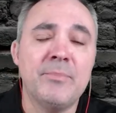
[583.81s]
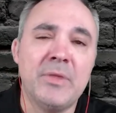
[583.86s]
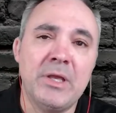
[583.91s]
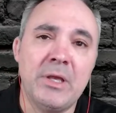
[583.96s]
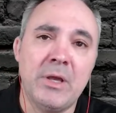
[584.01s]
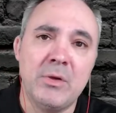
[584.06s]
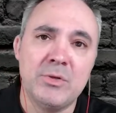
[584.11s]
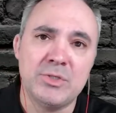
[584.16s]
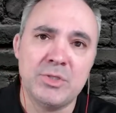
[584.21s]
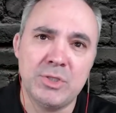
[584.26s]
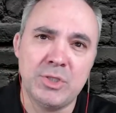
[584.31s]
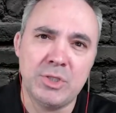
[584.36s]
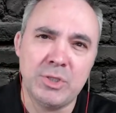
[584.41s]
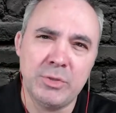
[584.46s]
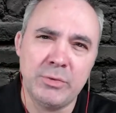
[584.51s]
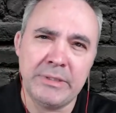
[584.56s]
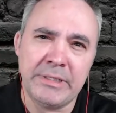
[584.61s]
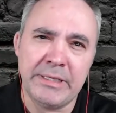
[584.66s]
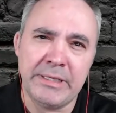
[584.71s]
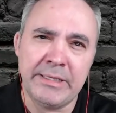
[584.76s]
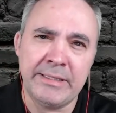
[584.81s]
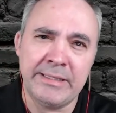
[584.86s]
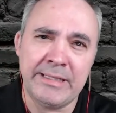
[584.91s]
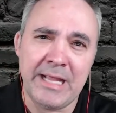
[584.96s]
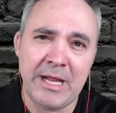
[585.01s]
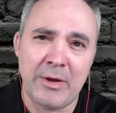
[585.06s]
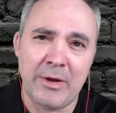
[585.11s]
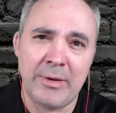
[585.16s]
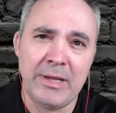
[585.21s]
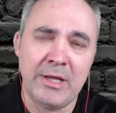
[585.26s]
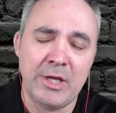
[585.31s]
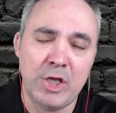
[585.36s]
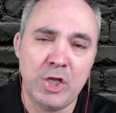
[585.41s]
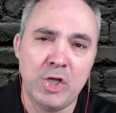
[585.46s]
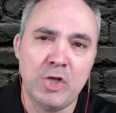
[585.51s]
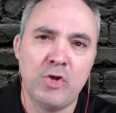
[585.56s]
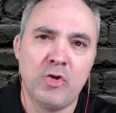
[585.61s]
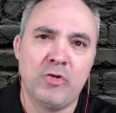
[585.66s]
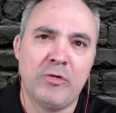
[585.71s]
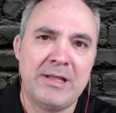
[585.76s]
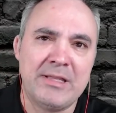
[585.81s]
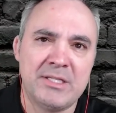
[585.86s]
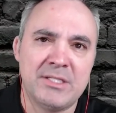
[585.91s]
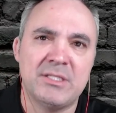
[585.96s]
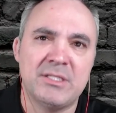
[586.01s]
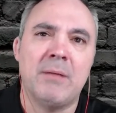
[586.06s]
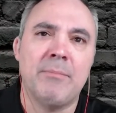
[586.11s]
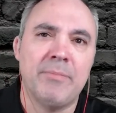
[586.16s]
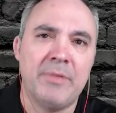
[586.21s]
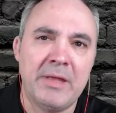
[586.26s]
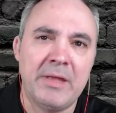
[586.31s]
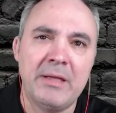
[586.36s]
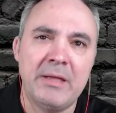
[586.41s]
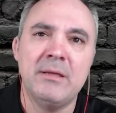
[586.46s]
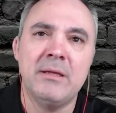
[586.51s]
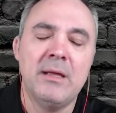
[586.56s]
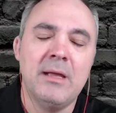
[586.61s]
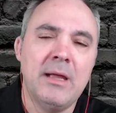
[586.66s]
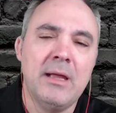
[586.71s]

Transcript: He goes into an area, creates something,